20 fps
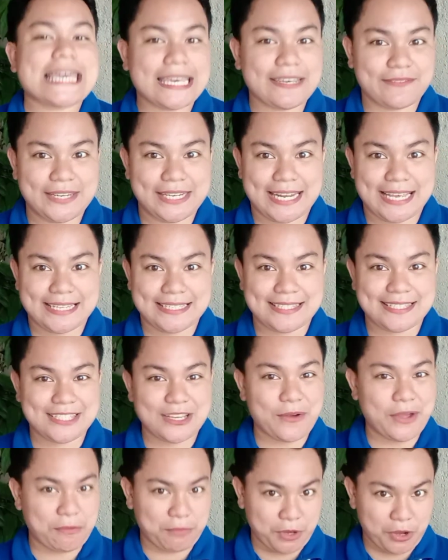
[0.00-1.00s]
evidence.
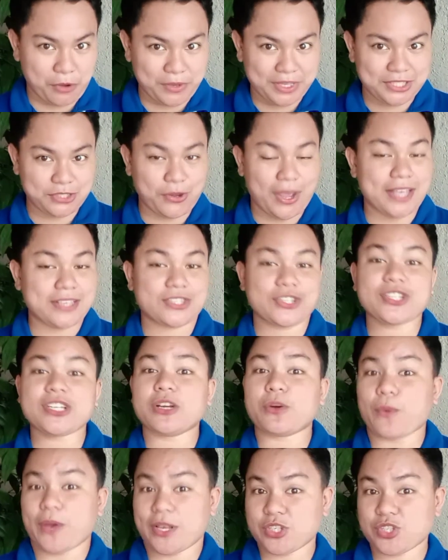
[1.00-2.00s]
So I'm going to answer the
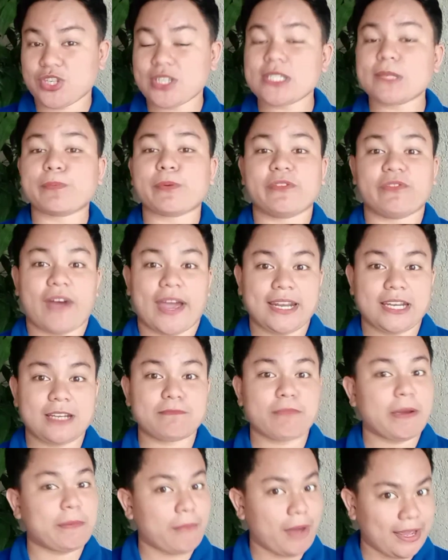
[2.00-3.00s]
questions provided
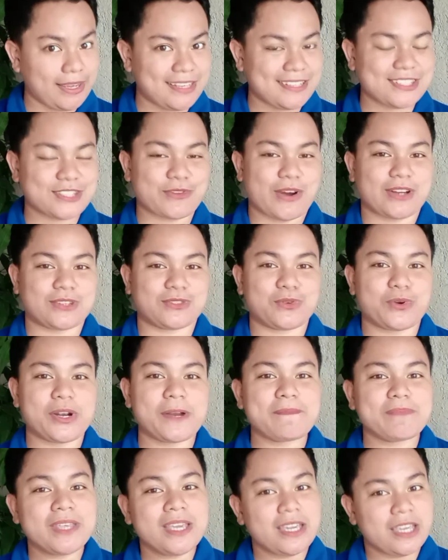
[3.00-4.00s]
by my instructor.
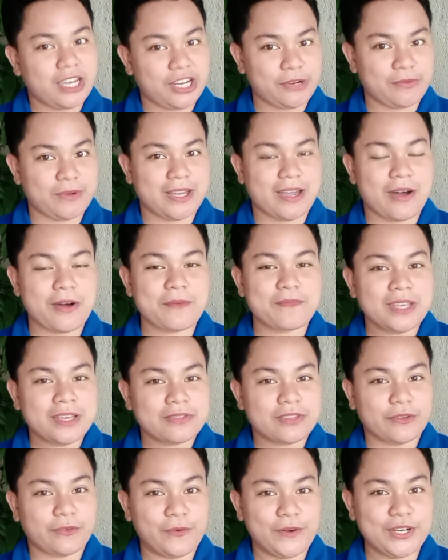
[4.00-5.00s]
Here we go.
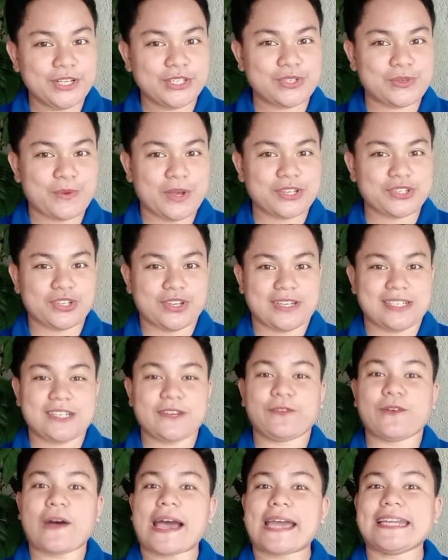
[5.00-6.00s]
The first question,
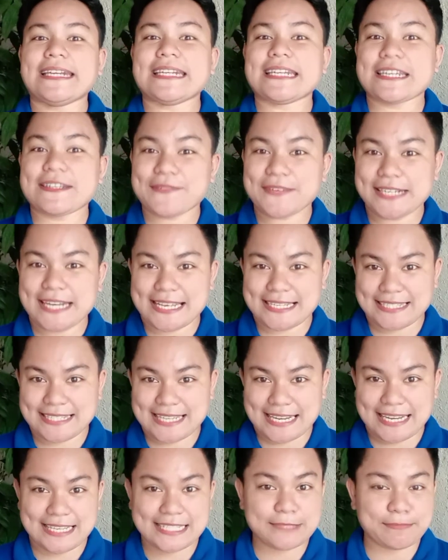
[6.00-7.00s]
define evidence
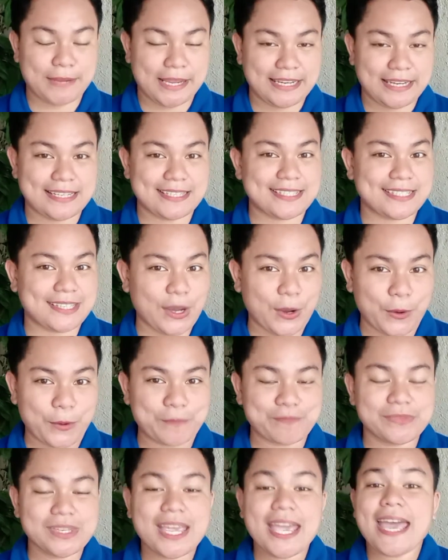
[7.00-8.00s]
and explain its scope.
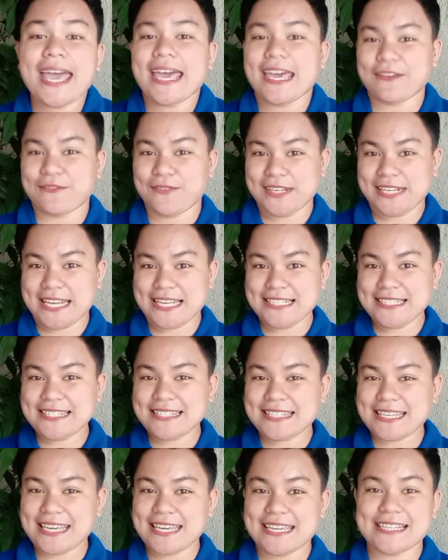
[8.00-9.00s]

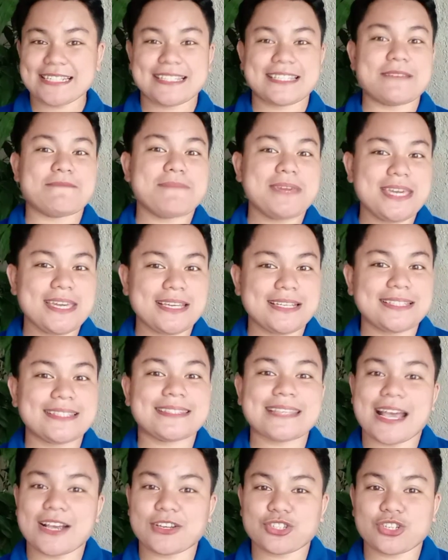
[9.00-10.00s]
Evidence is the means
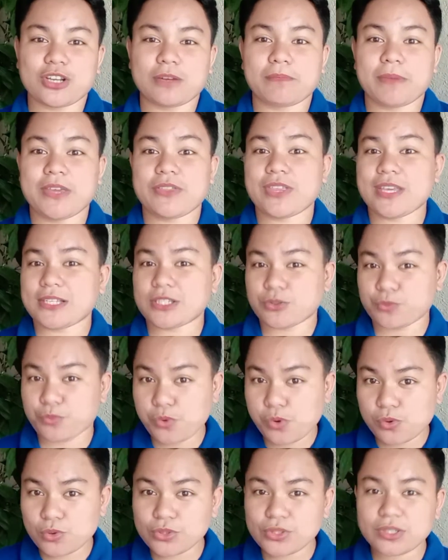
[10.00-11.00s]
sanctioned by these
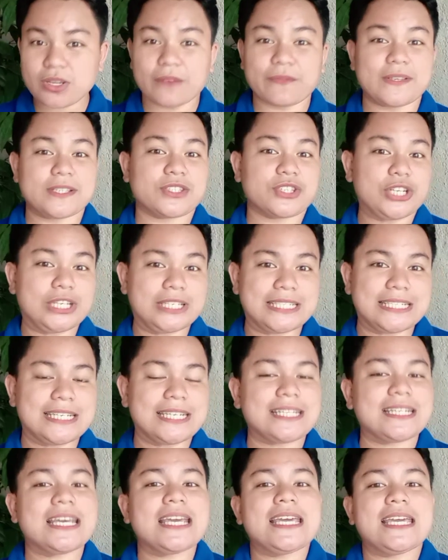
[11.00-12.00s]
rules of
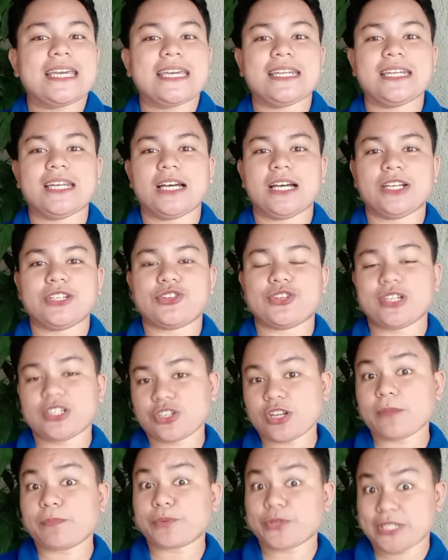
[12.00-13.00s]
ascertaining in
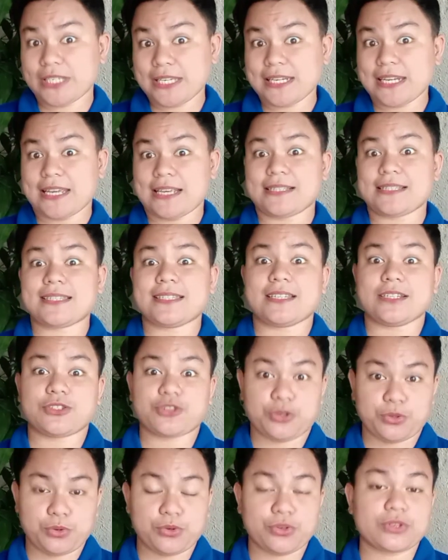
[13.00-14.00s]
judicial proceedings the
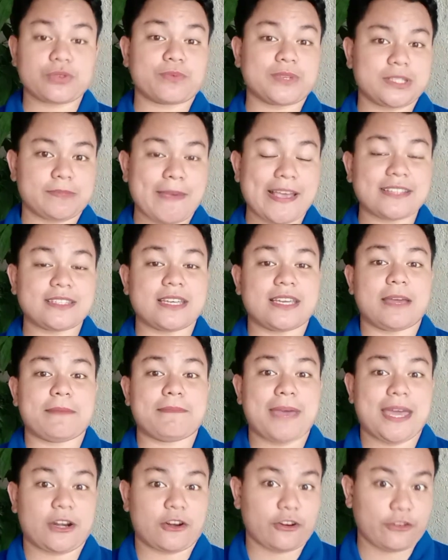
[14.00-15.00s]
truth respecting a
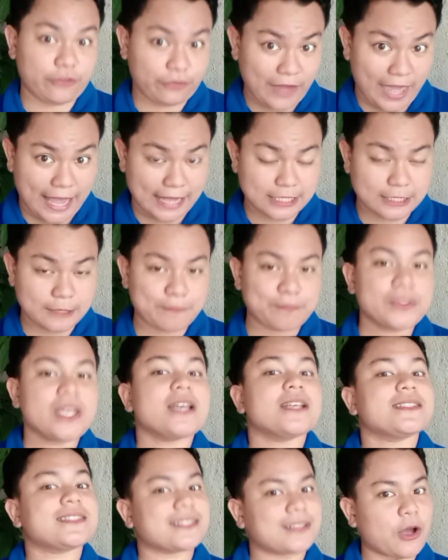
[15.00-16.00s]
matter of fact.
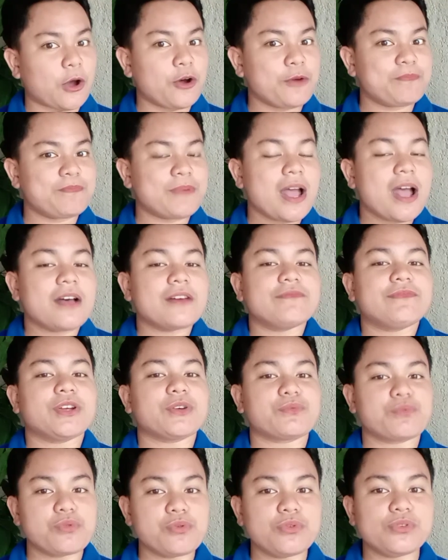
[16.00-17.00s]
Scope, the
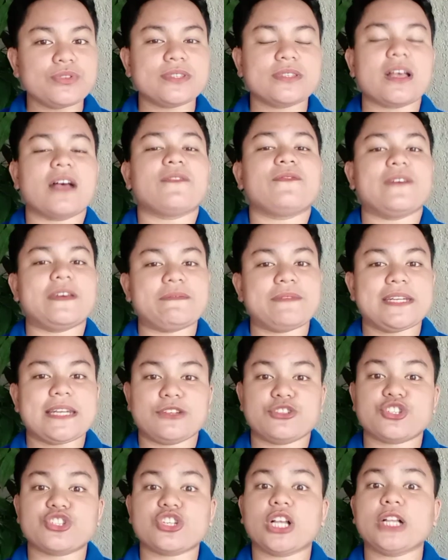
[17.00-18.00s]
rules of
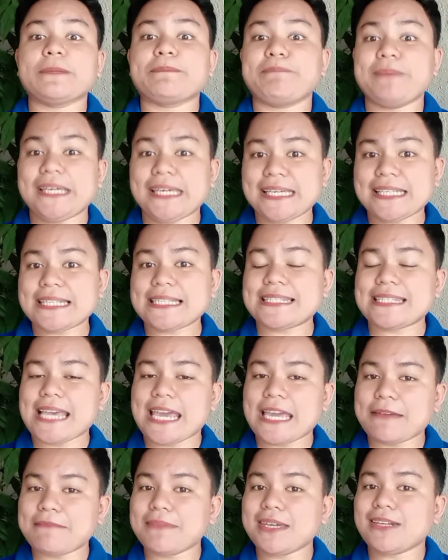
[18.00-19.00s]
evidence shall be the
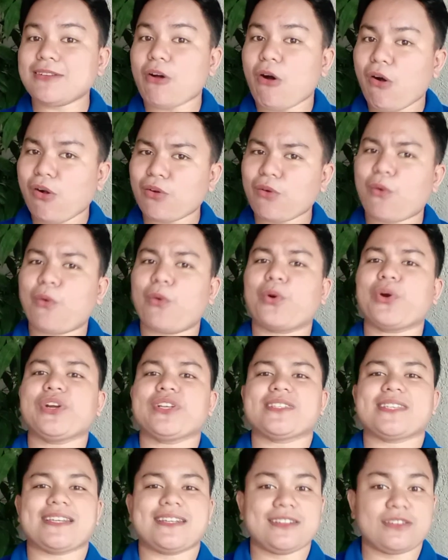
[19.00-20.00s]
same in all
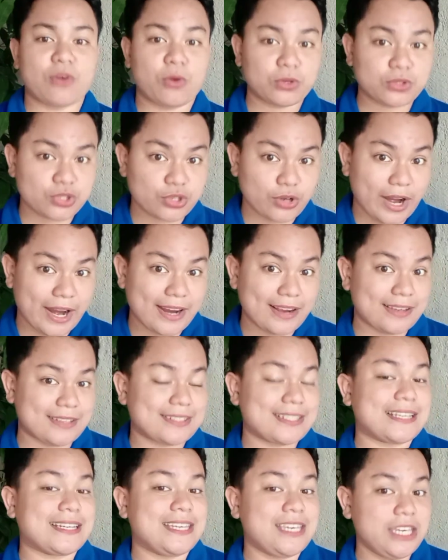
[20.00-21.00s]
courts and in all
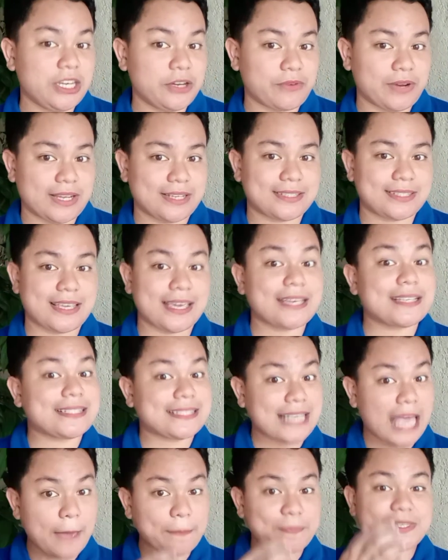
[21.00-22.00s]
trials and hearings,
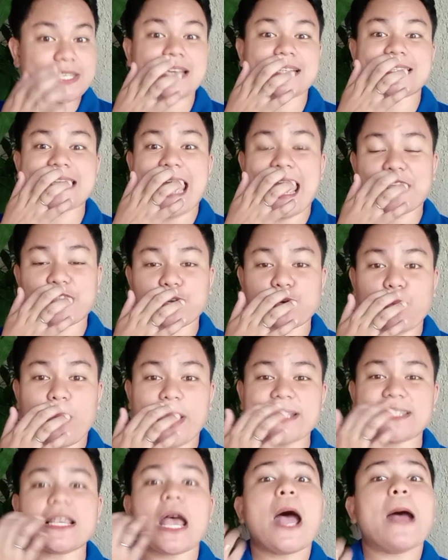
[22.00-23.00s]
except as
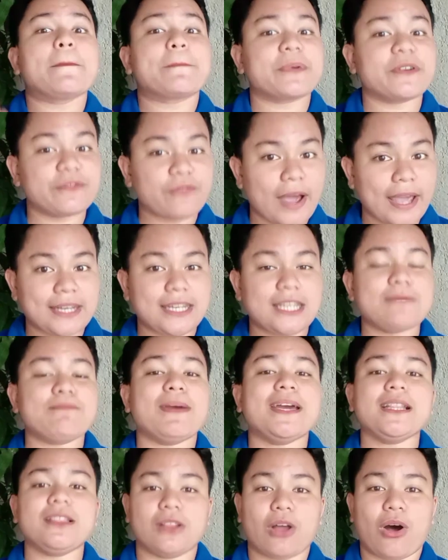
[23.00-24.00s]
otherwise provided
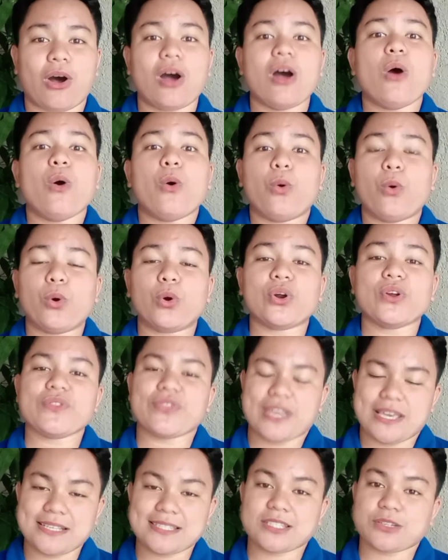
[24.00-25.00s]
by law or
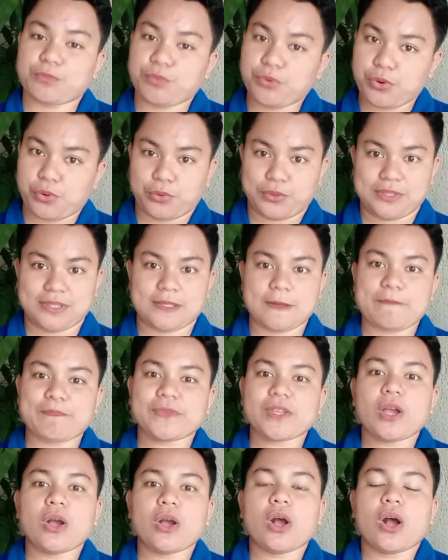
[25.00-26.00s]
these rules.
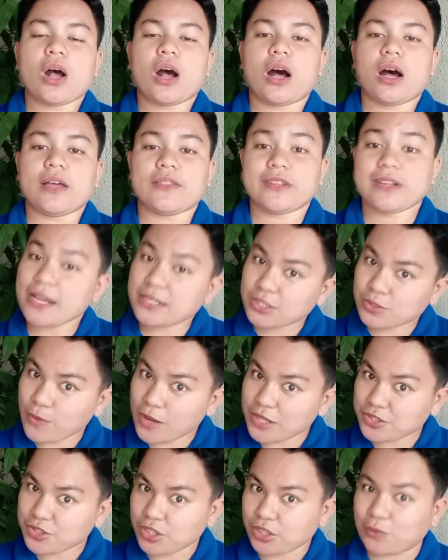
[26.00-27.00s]
The next
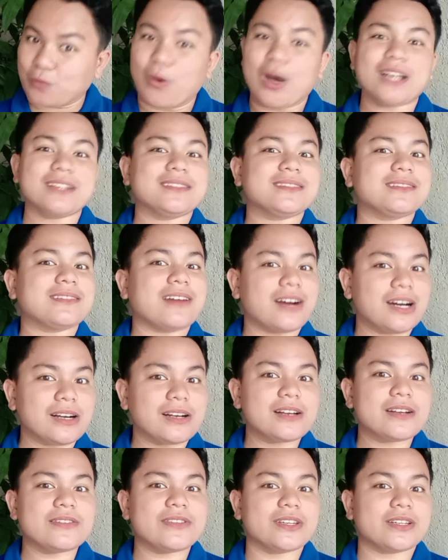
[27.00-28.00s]
question, what
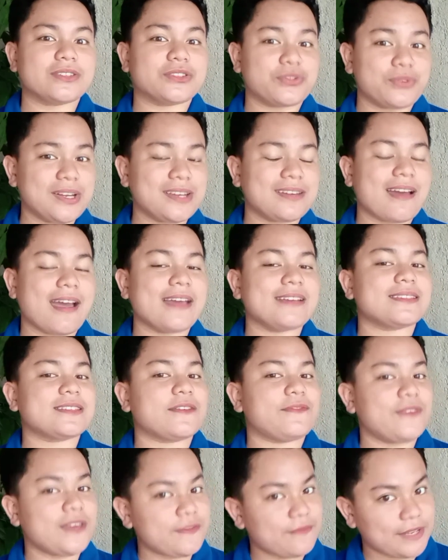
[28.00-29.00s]
are the three kinds
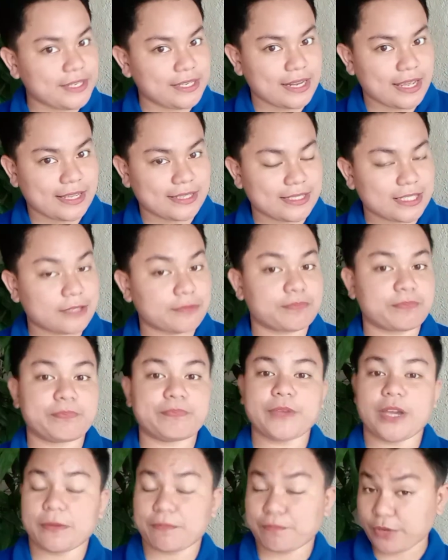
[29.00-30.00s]
of evidence?
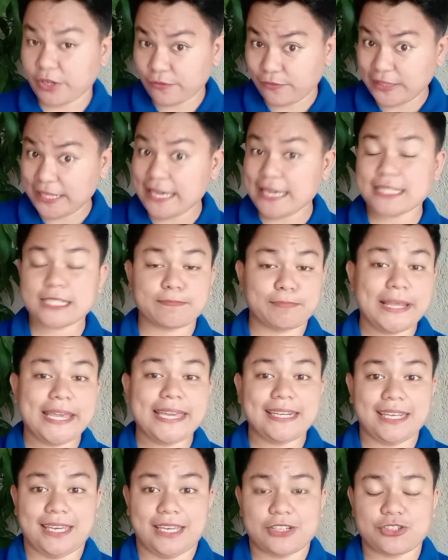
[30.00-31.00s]
Briefly
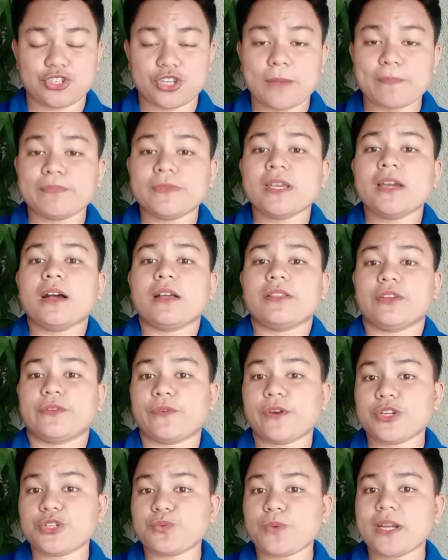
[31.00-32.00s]
explain each. The
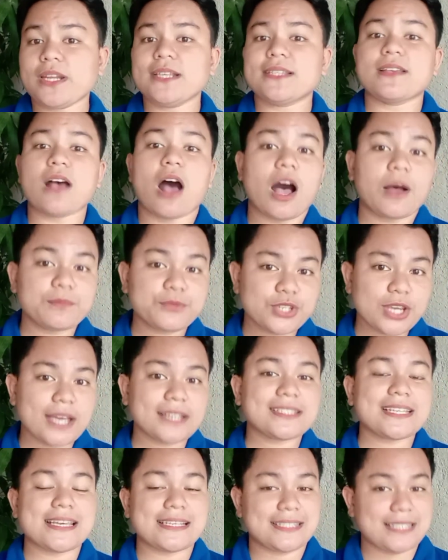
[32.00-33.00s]
first one is
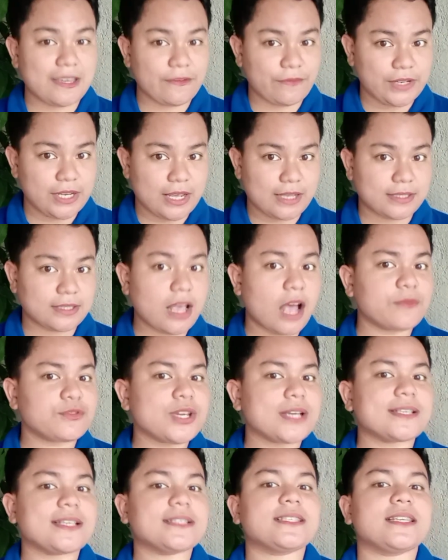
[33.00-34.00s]
object as evidence.
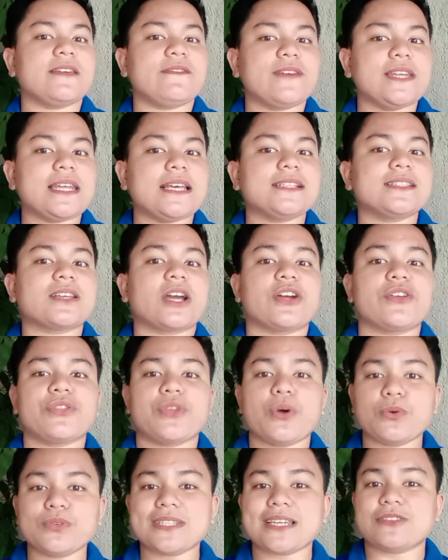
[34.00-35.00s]
Objects as evidence are
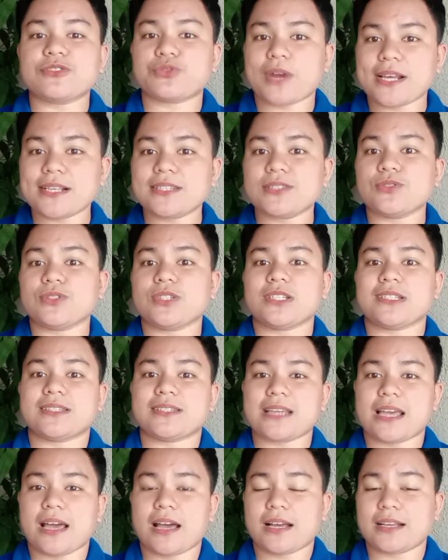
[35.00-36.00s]
those addressed to the
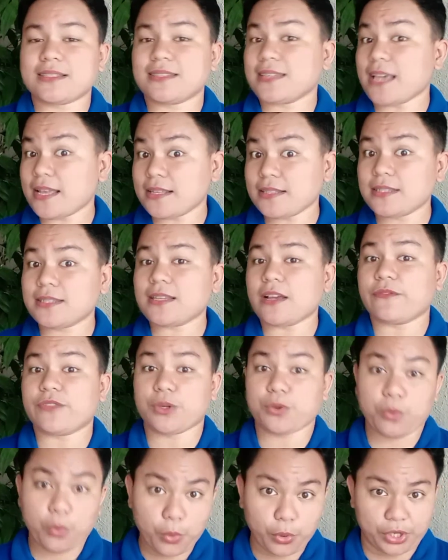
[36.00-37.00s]
sense of the
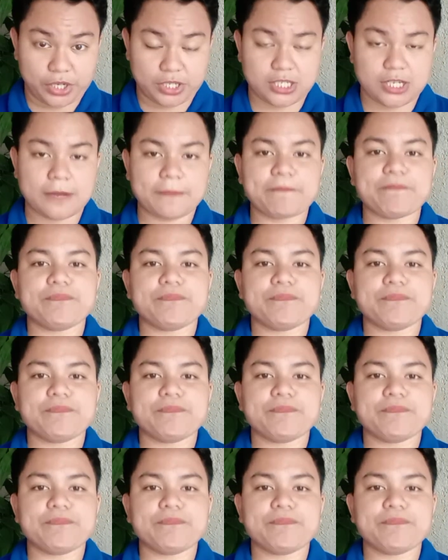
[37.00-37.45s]
court.